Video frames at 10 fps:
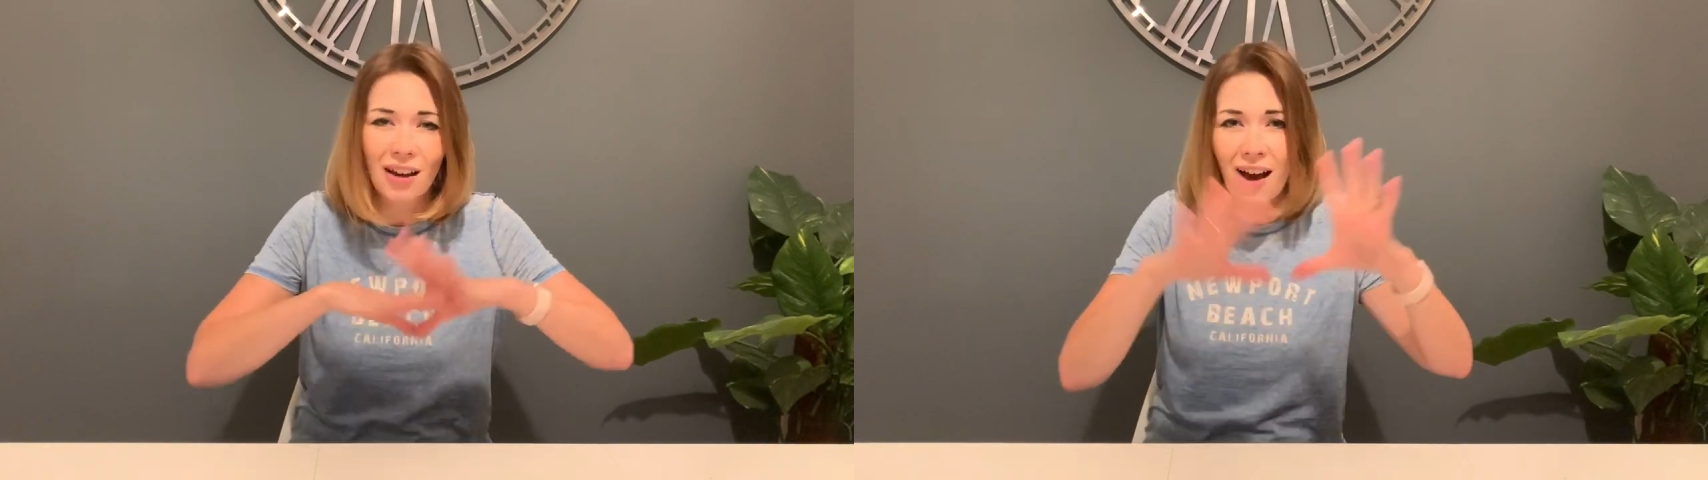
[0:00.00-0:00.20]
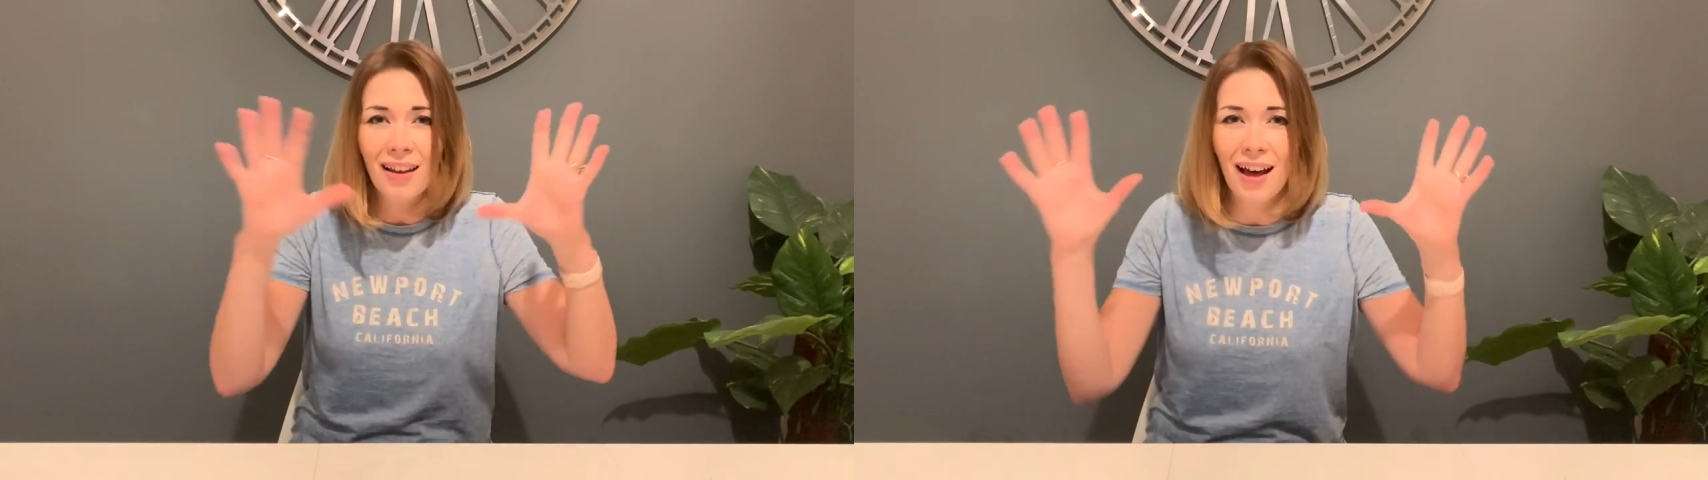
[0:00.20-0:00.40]

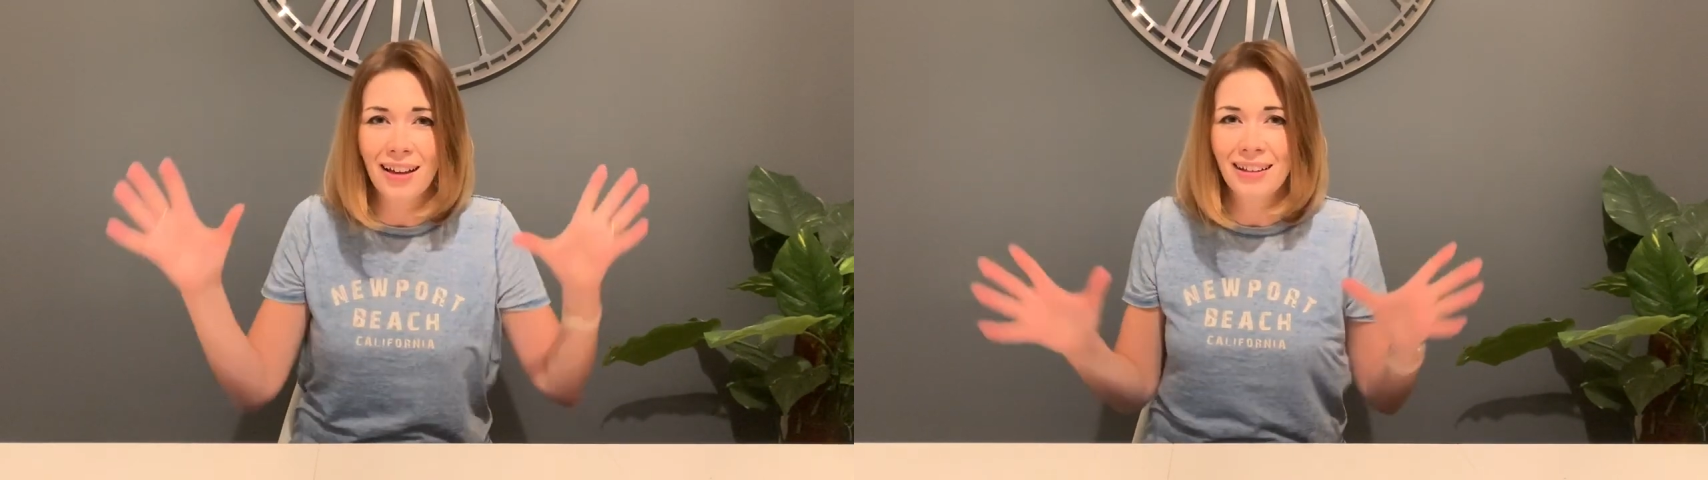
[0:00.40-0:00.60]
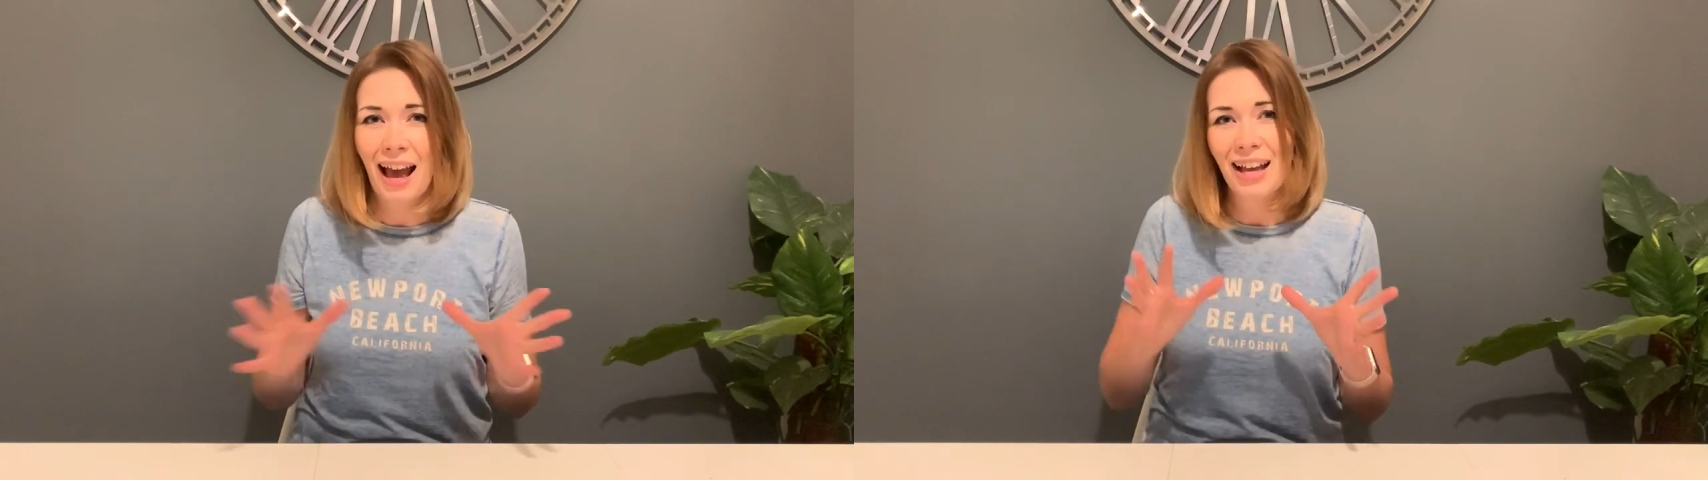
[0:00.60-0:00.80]

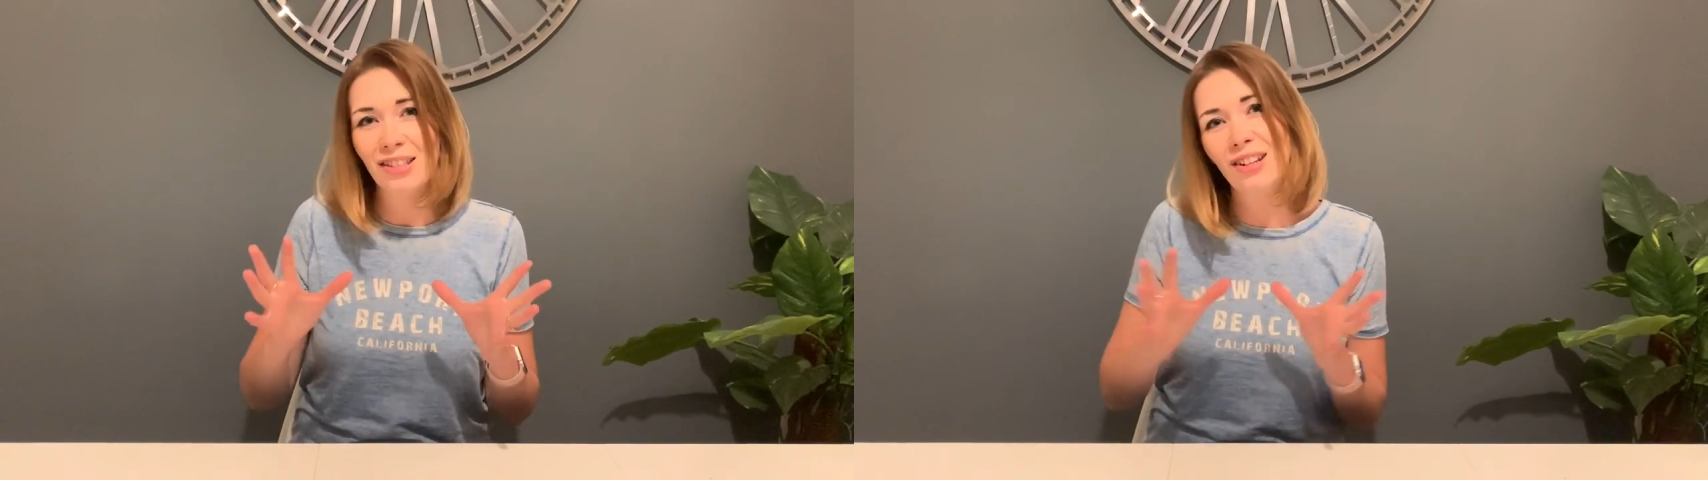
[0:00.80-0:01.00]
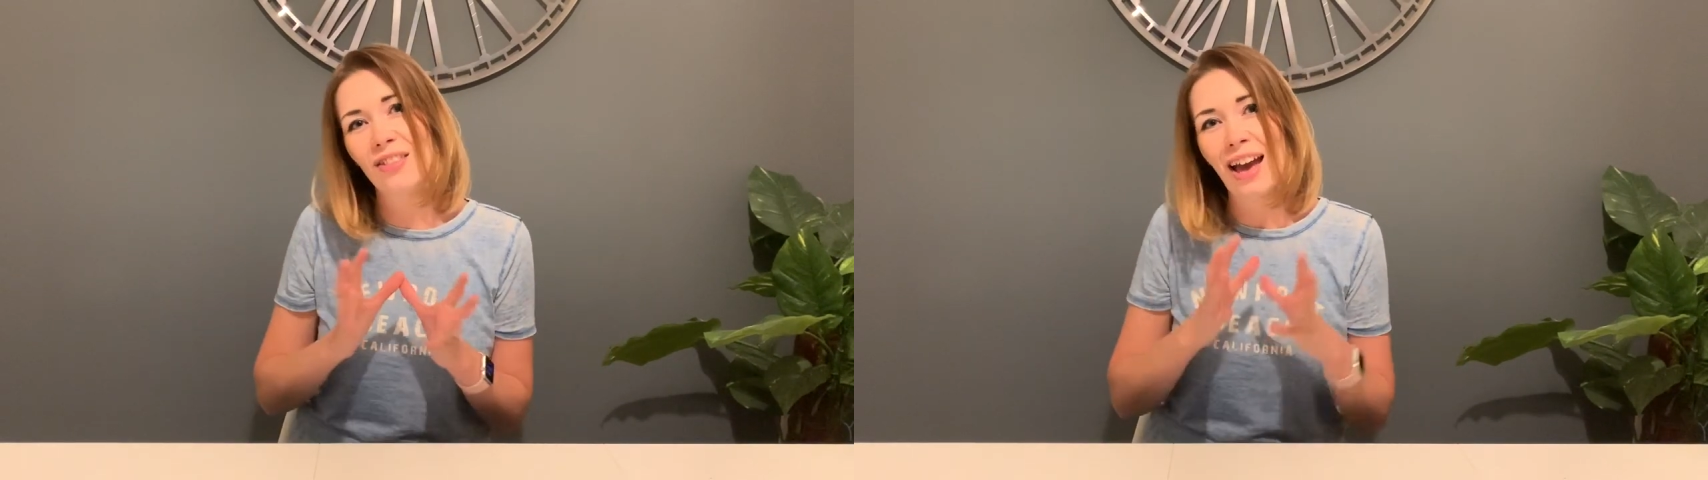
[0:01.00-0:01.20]
colour as
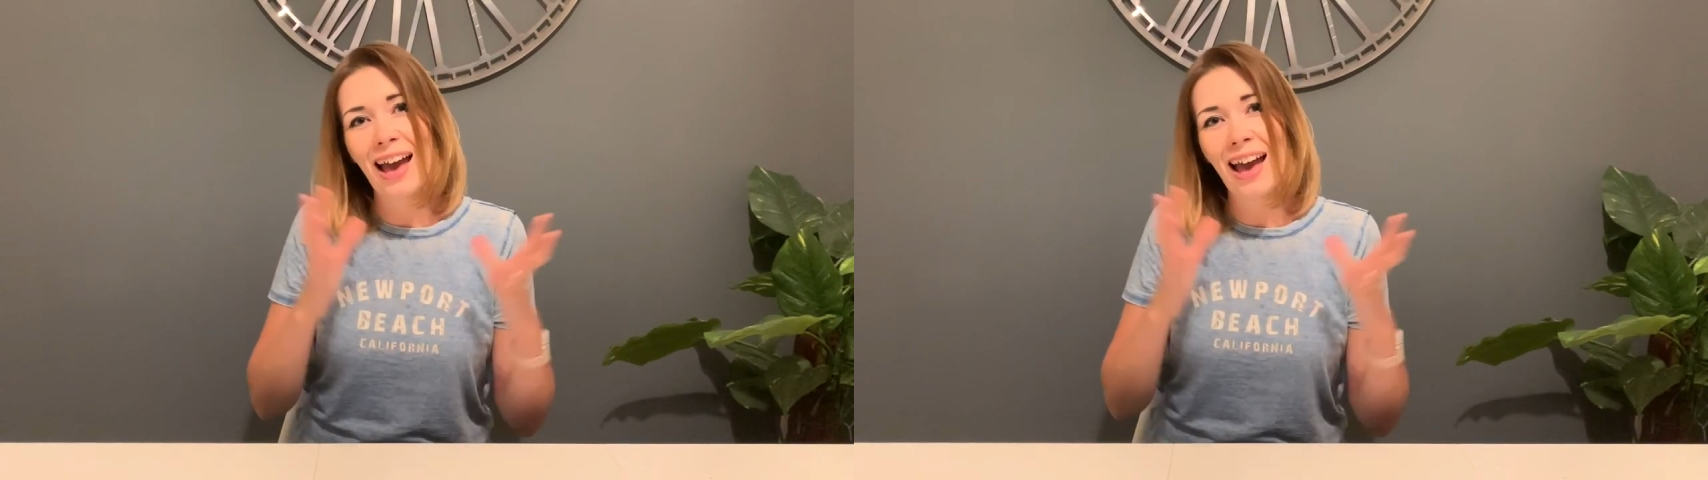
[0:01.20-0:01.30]
another